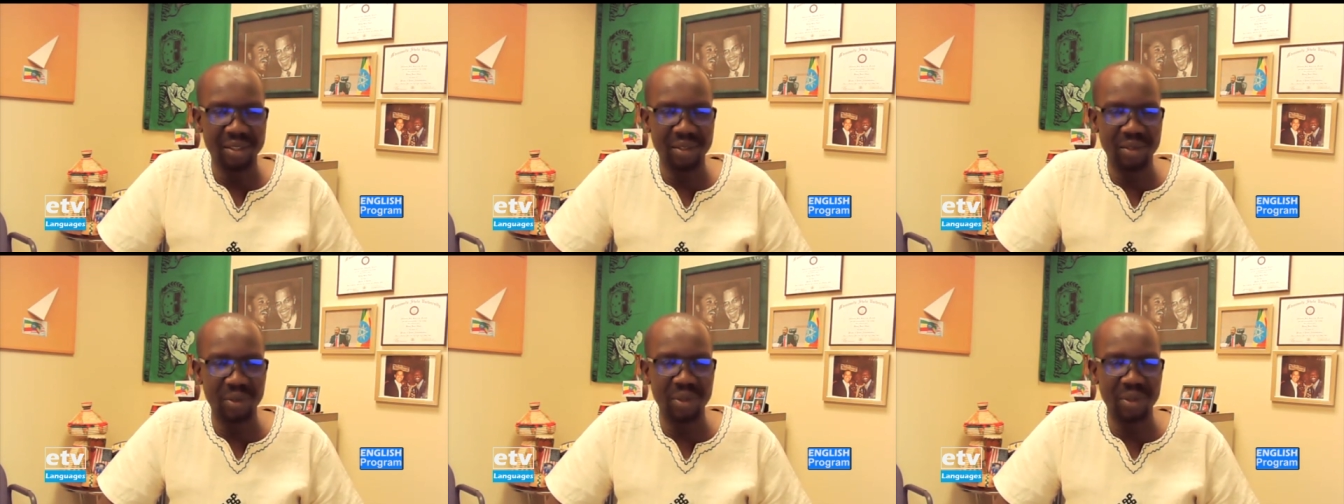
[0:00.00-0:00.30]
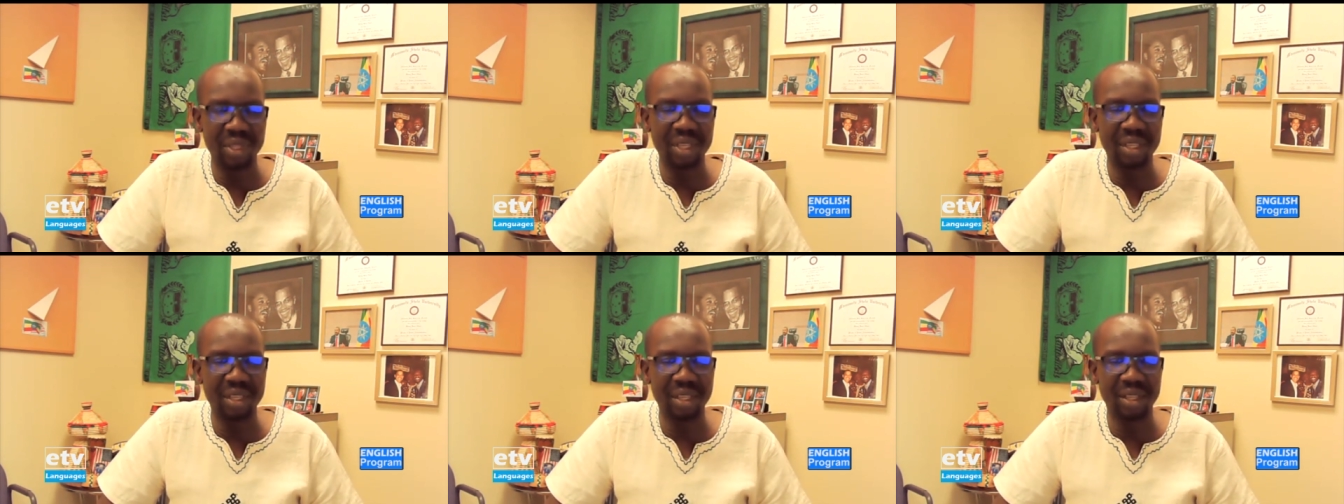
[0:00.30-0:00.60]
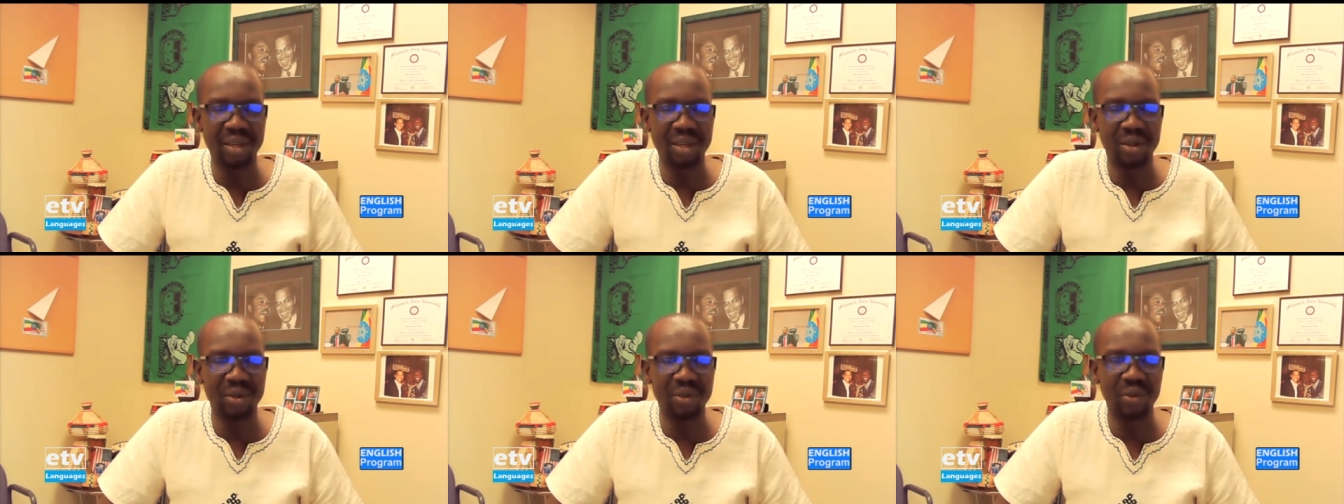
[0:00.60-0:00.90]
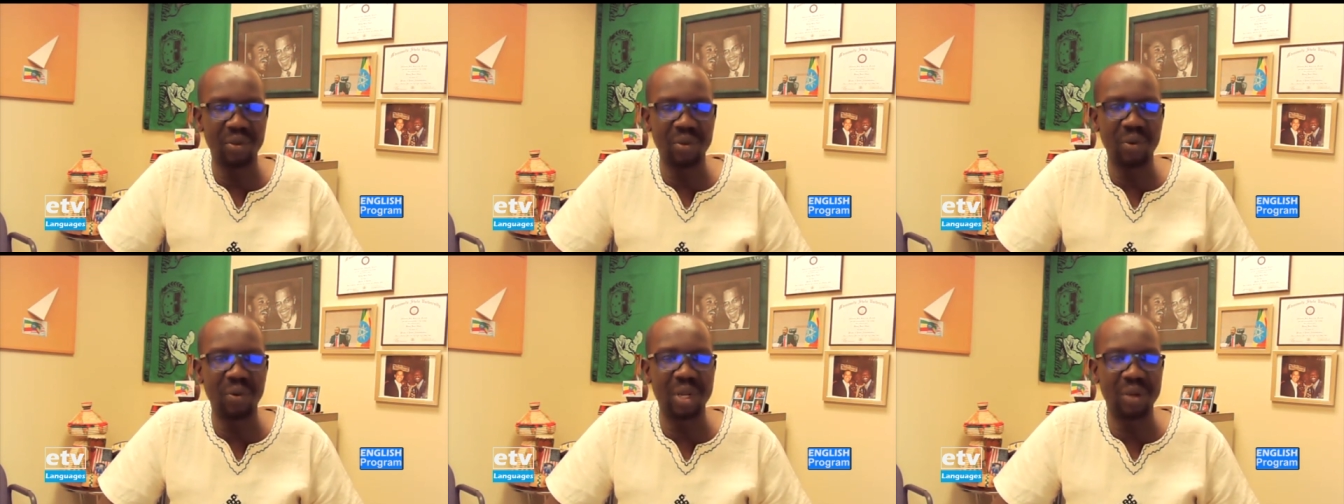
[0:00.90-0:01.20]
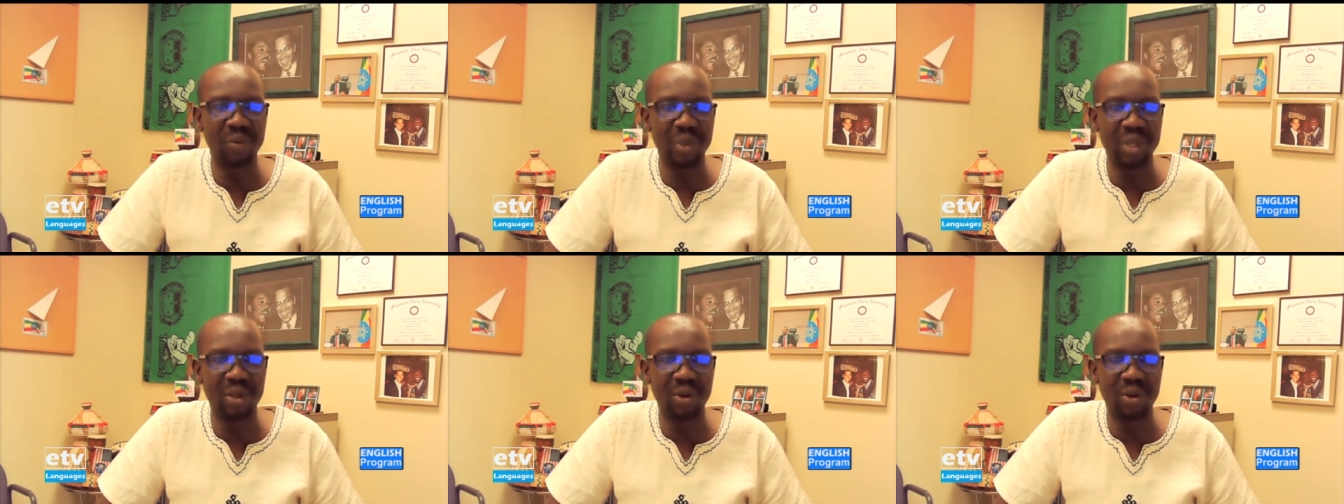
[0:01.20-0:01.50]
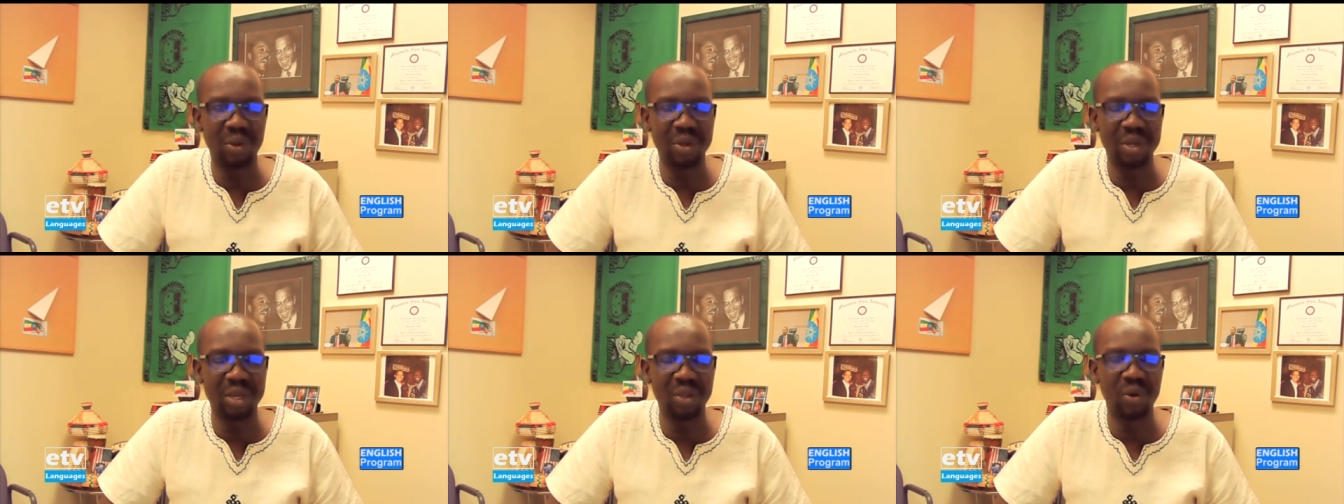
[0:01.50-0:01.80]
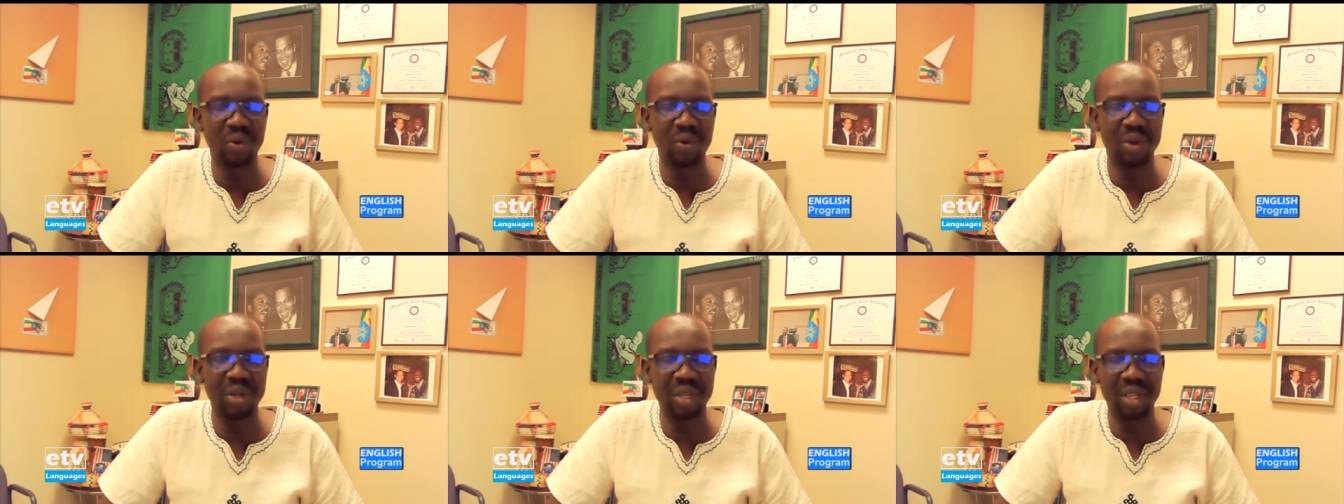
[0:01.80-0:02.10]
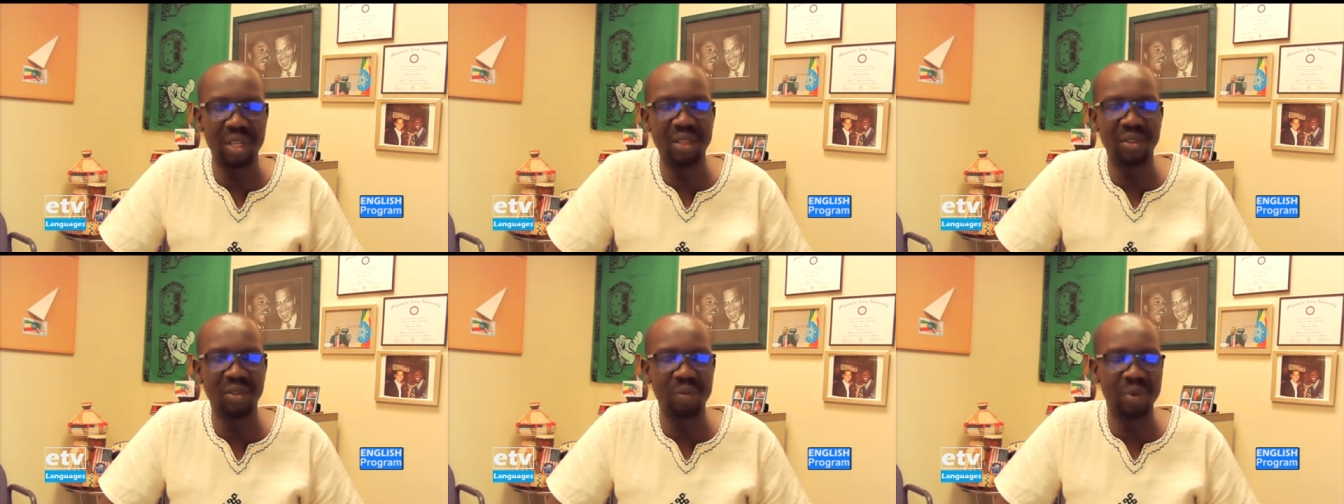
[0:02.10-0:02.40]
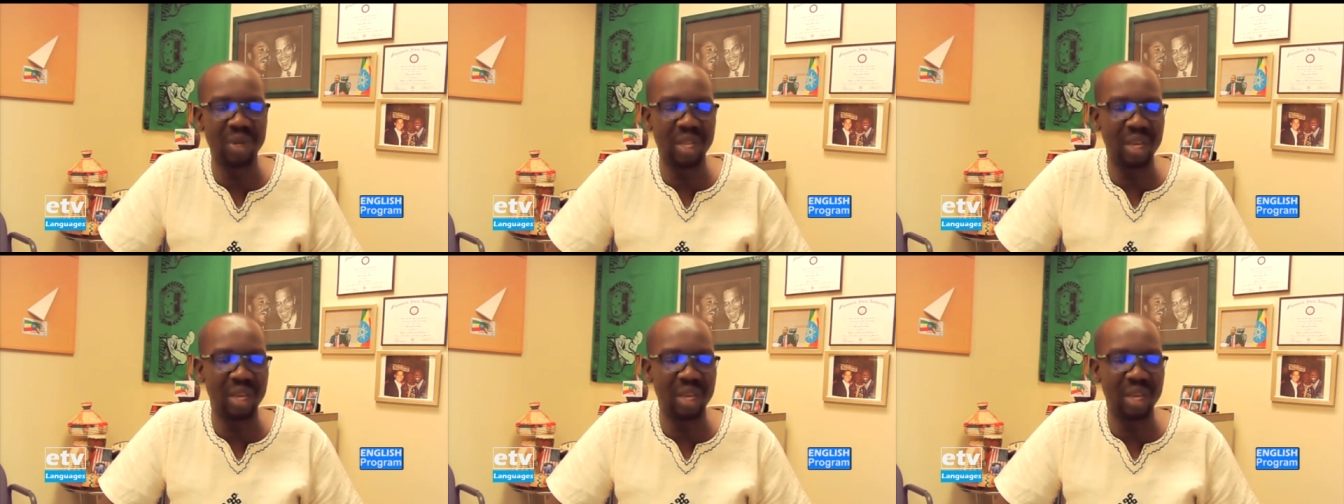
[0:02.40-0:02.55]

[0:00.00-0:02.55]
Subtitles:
to to what we call neocolonialism